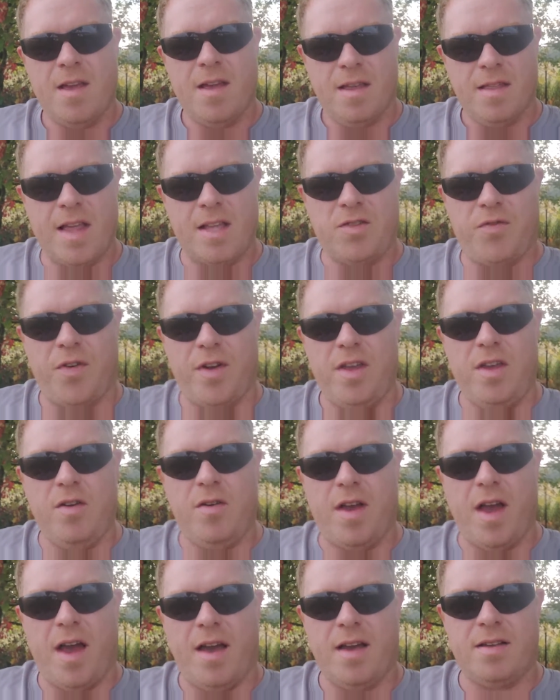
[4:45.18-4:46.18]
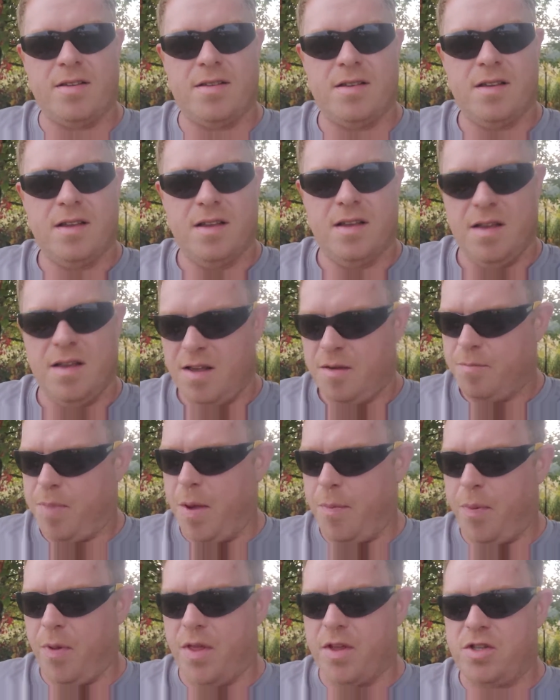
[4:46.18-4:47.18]
That's for you guys.
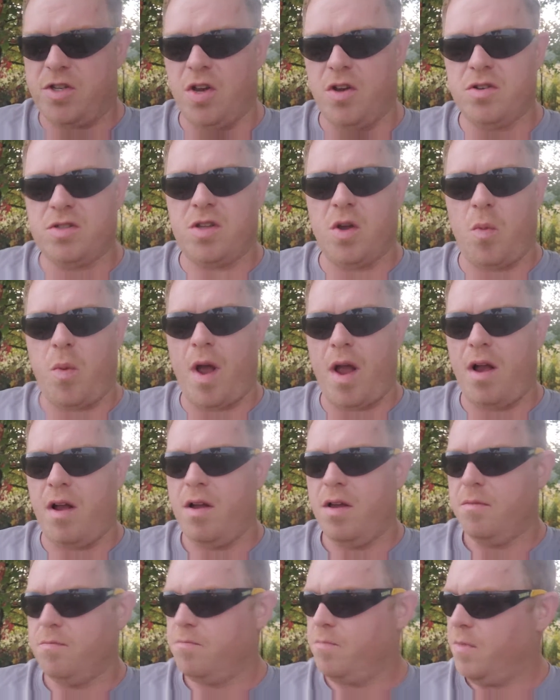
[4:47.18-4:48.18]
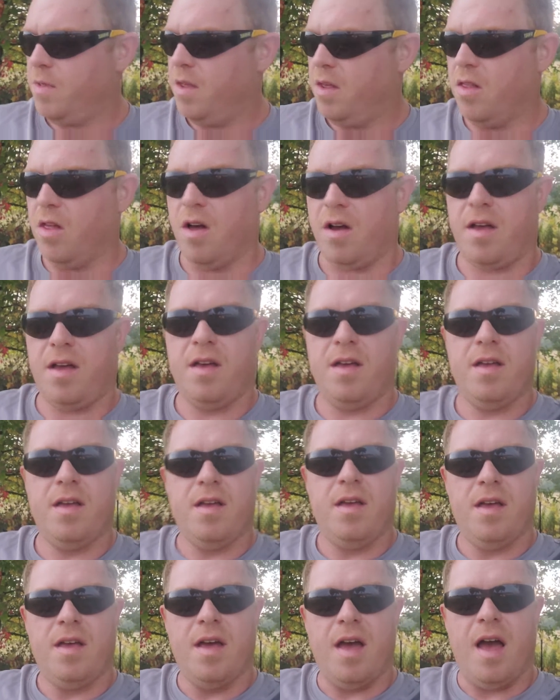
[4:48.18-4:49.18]
People that choose to wear, look,
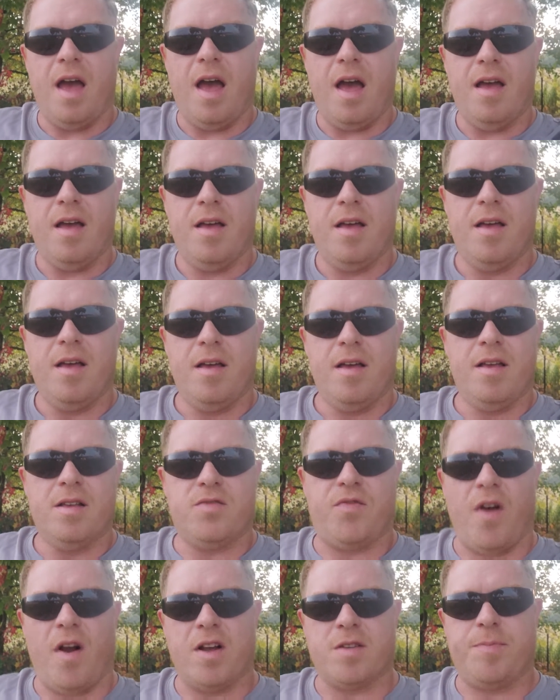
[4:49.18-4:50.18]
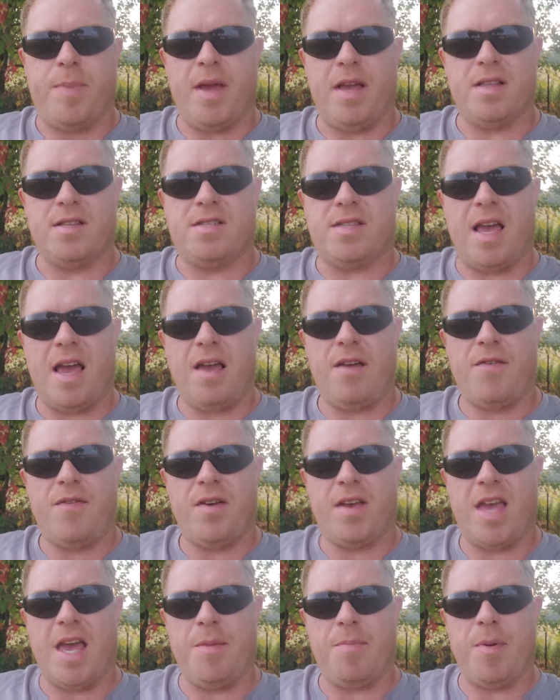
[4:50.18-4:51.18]
as far as being safe,
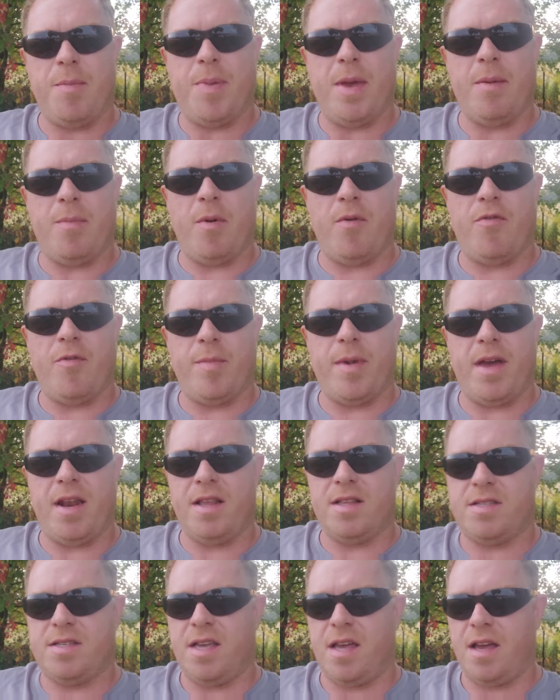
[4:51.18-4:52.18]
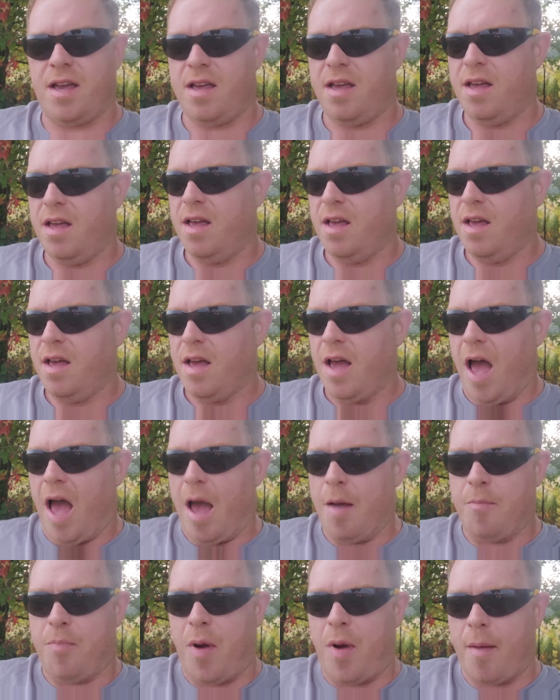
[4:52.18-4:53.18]
keeping people from getting sick,
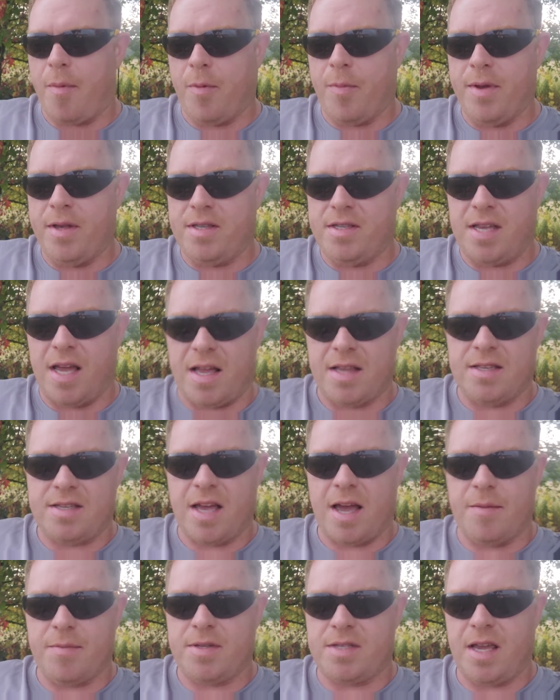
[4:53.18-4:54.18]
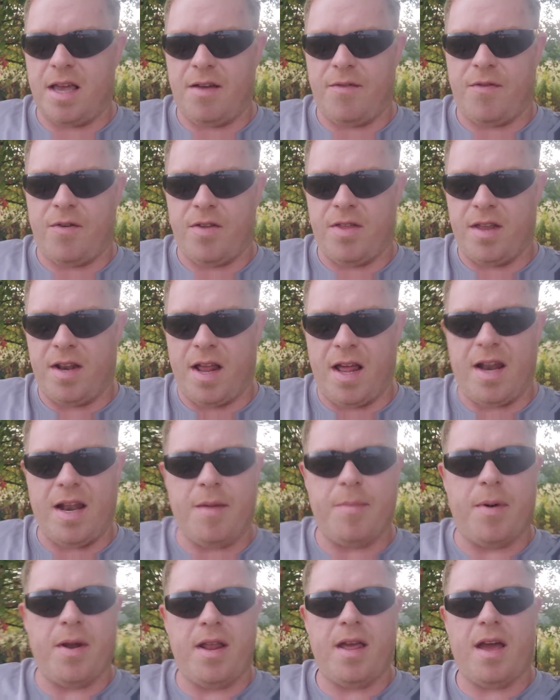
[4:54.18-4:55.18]
I'm probably 10 times safer than
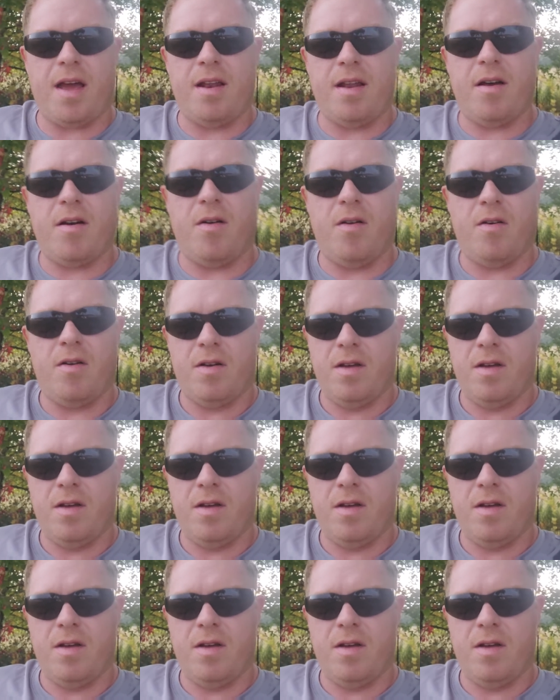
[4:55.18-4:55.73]
anybody I know.